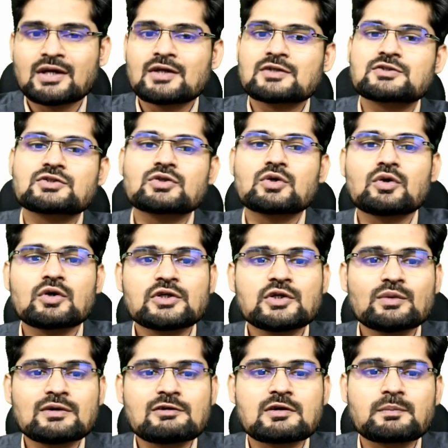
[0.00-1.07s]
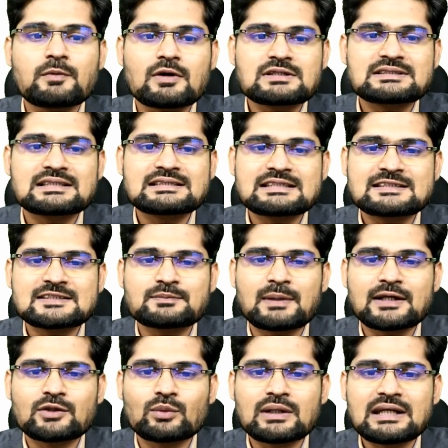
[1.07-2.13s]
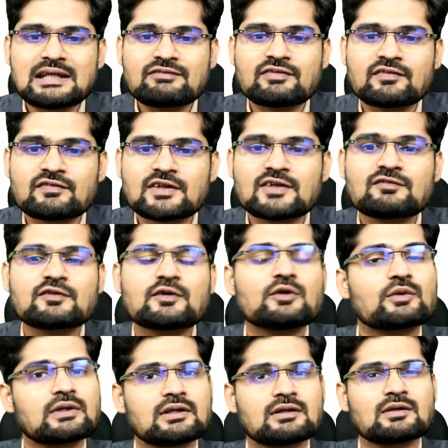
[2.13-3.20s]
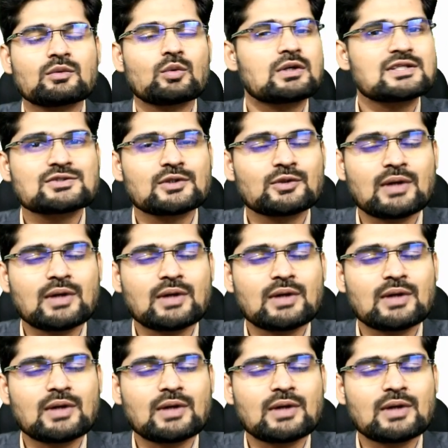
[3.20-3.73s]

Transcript: So U N report suggests by twenty fifty, if you look here, what is going to